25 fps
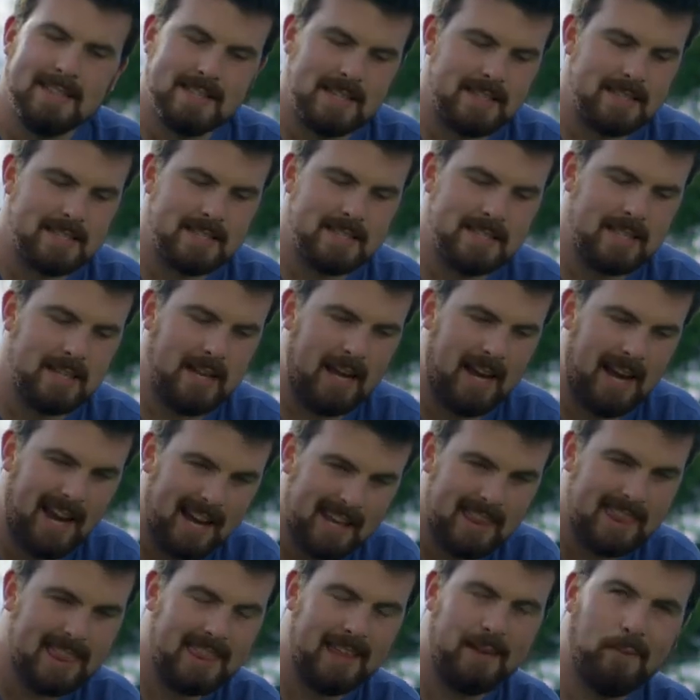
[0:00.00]
is it's,
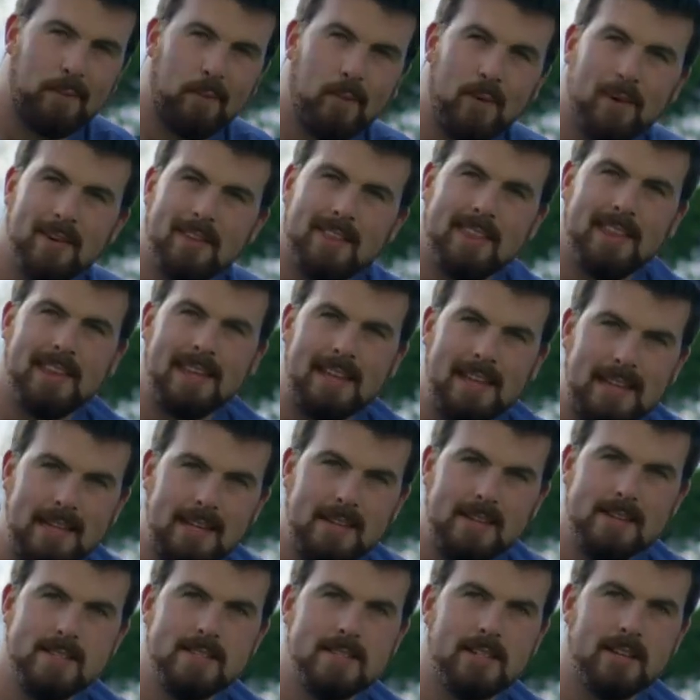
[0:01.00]
I think, one of the
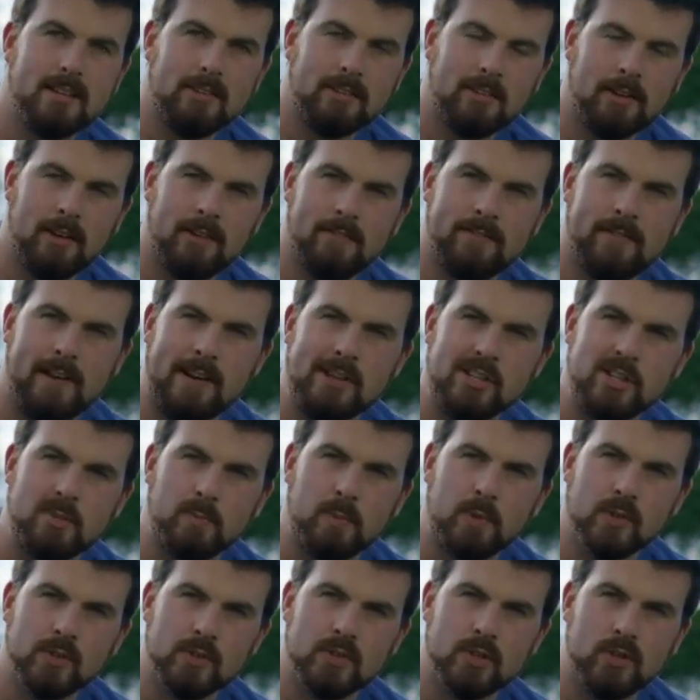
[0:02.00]
easiest
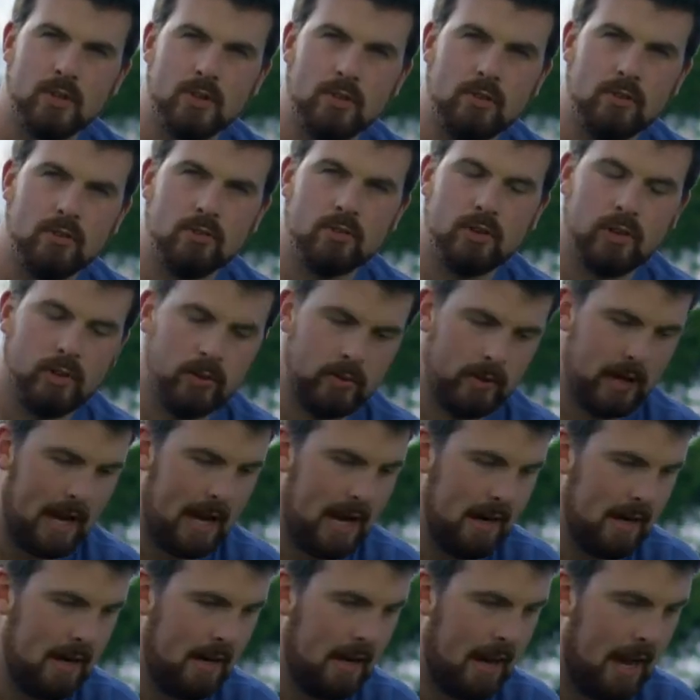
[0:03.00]
vegetables you can grow.
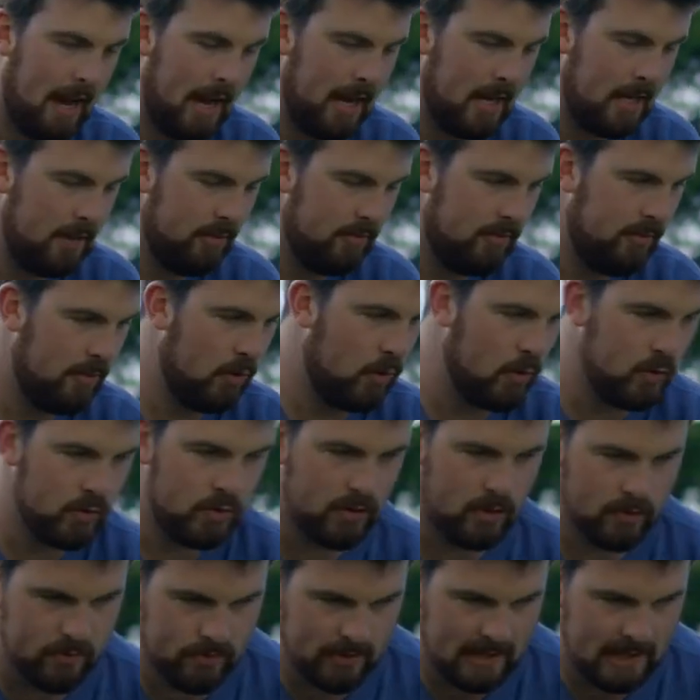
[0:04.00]
And I've
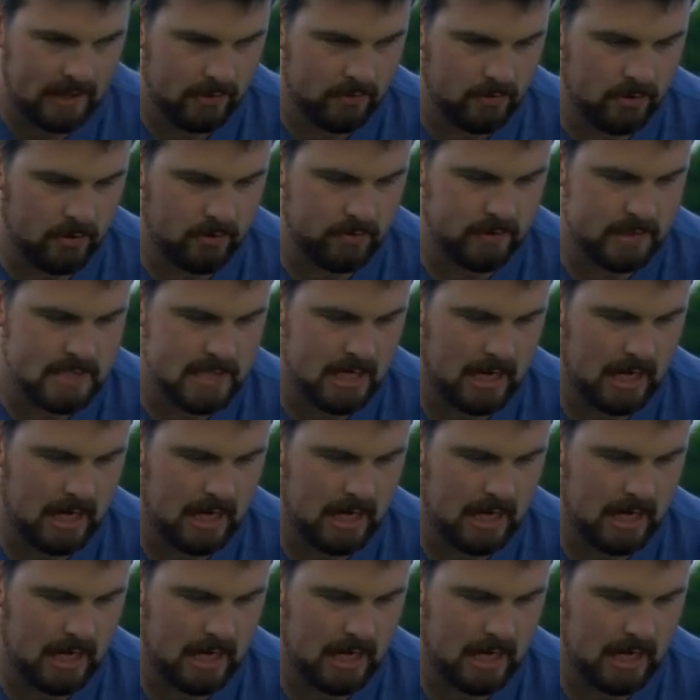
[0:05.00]
also found over